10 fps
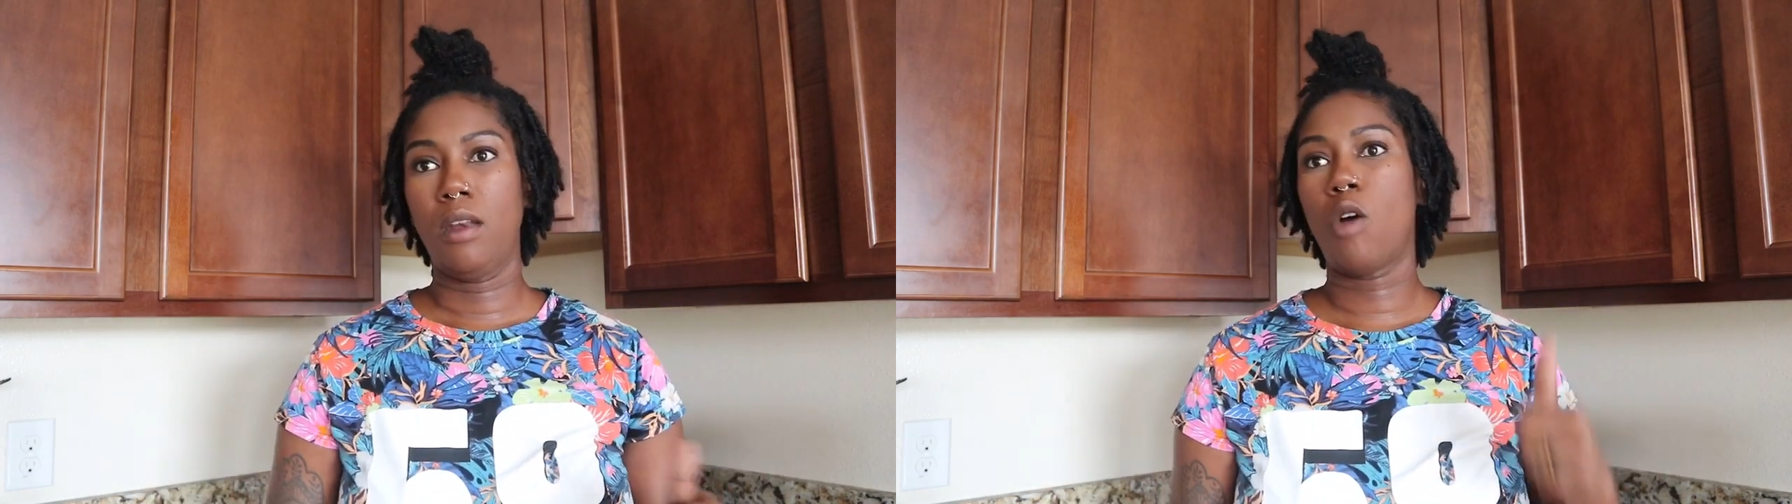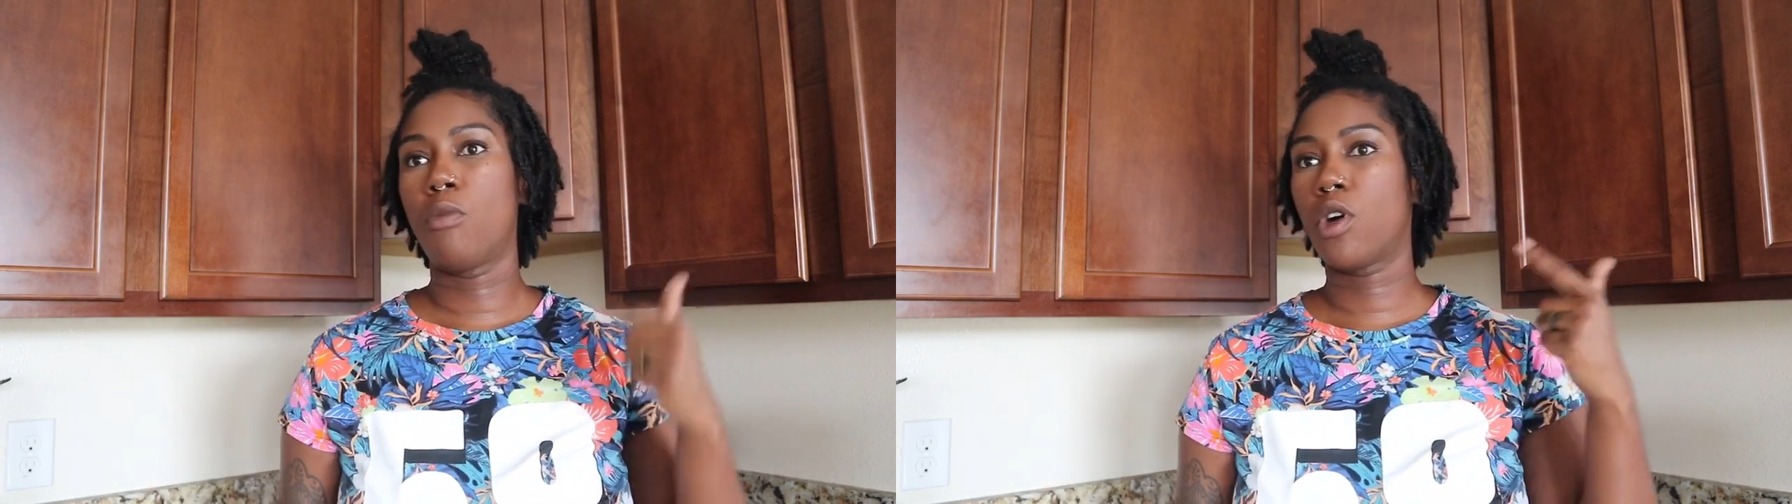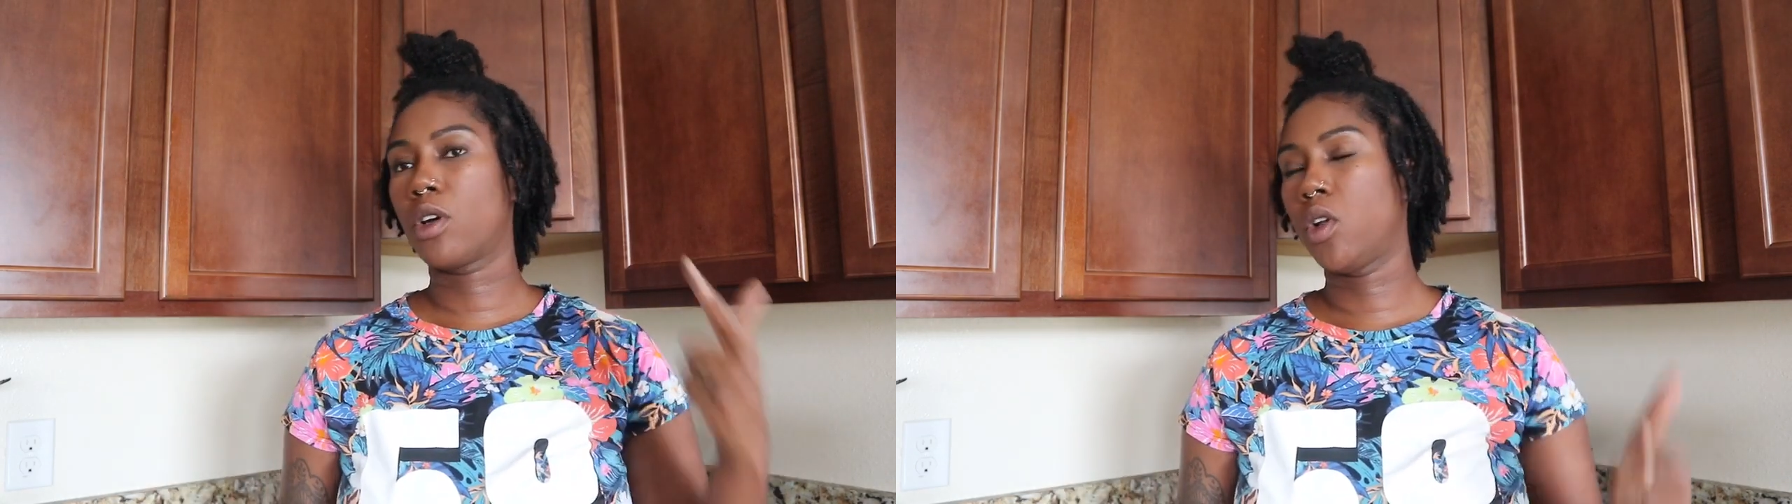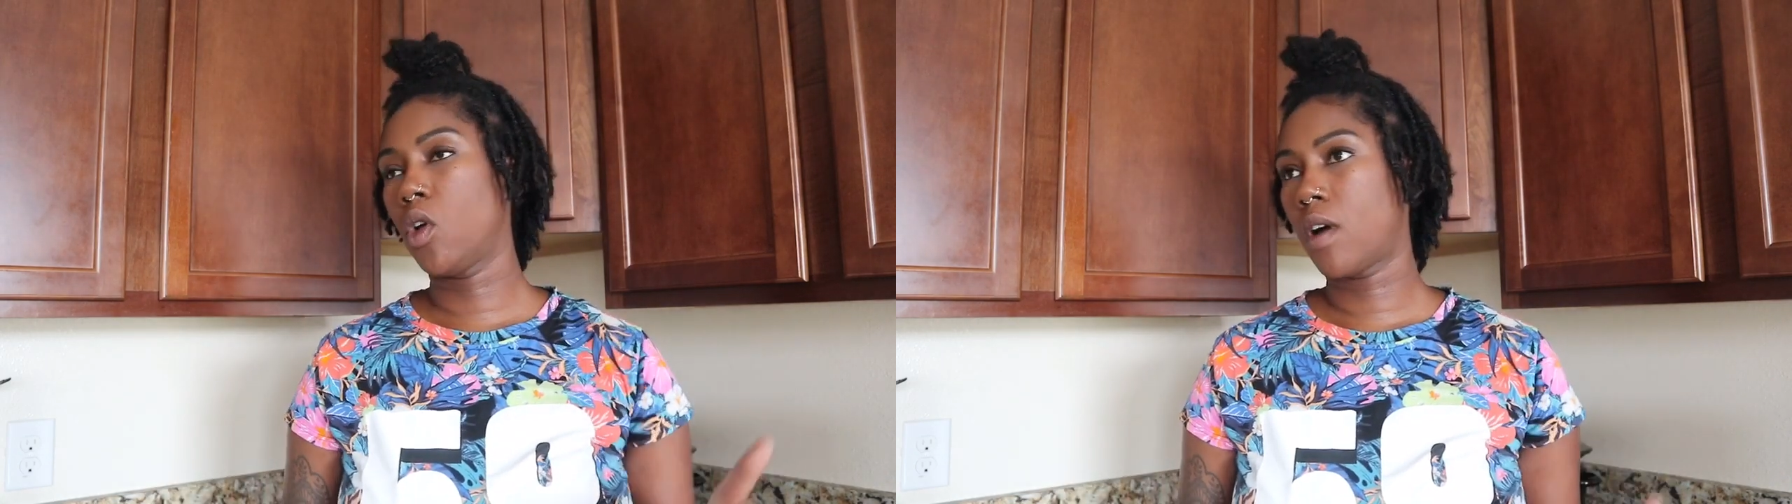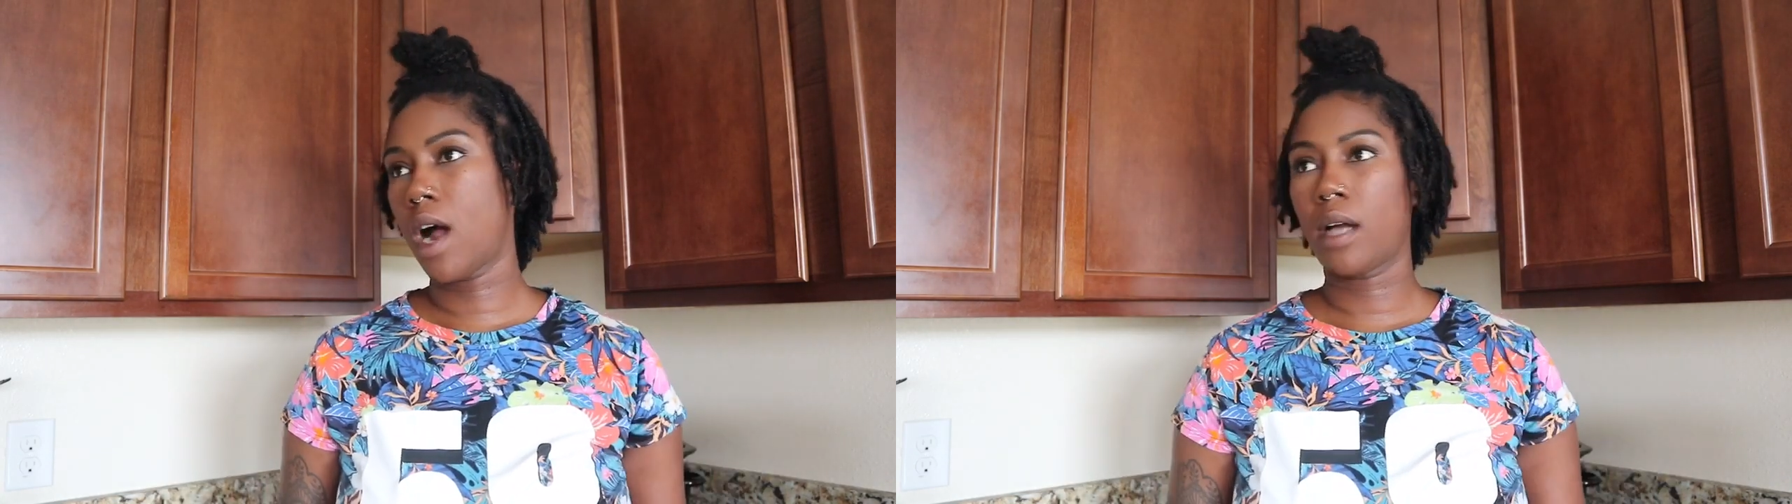no more
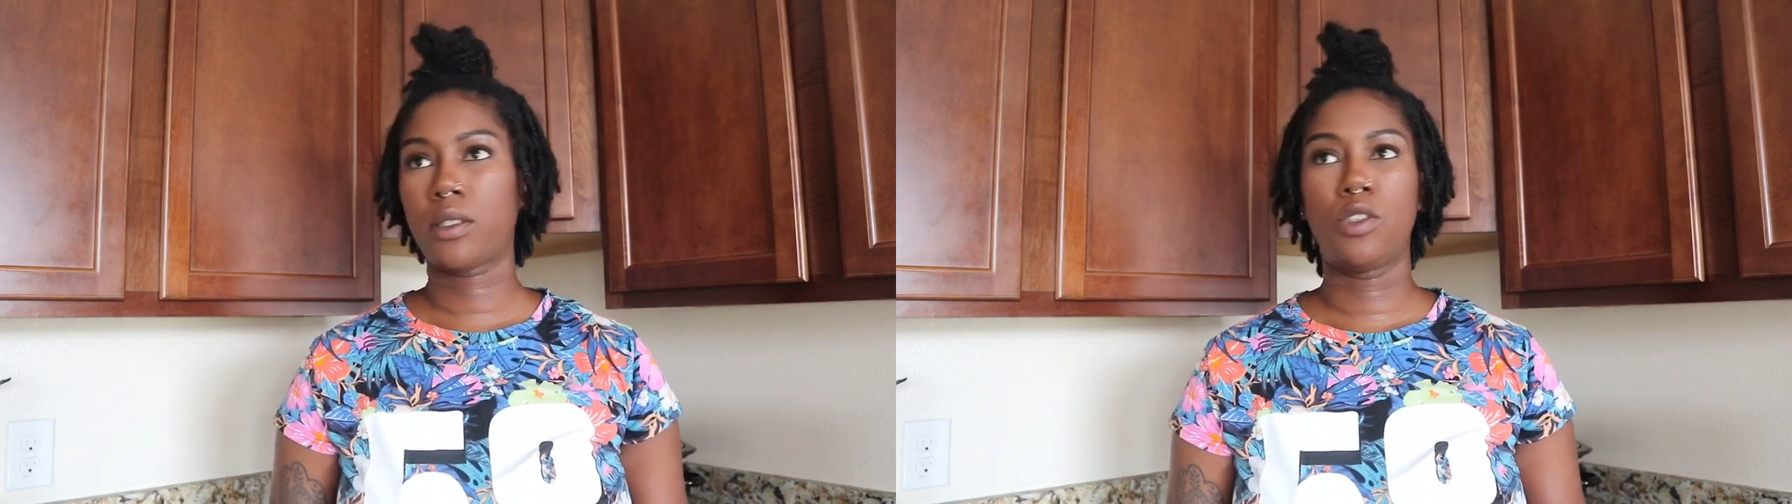Clorox,